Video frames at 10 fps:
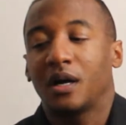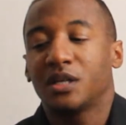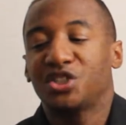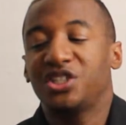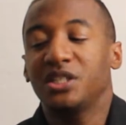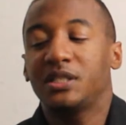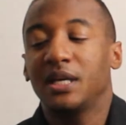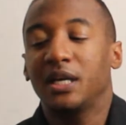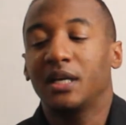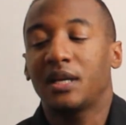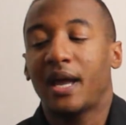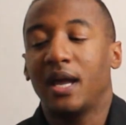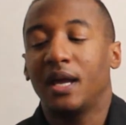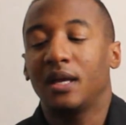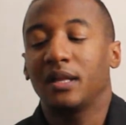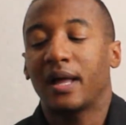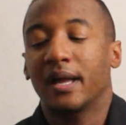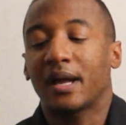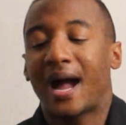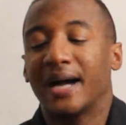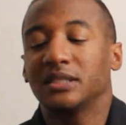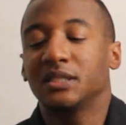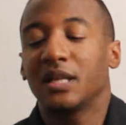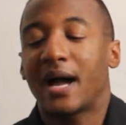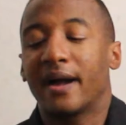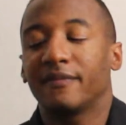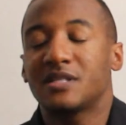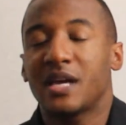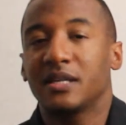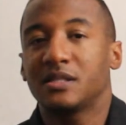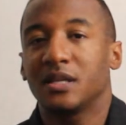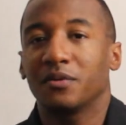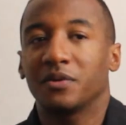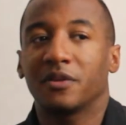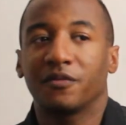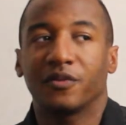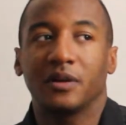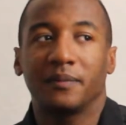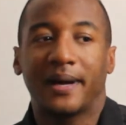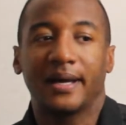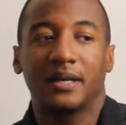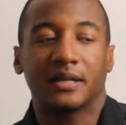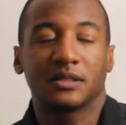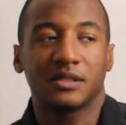she did a like IG live tasting with a friend of mine, Dr.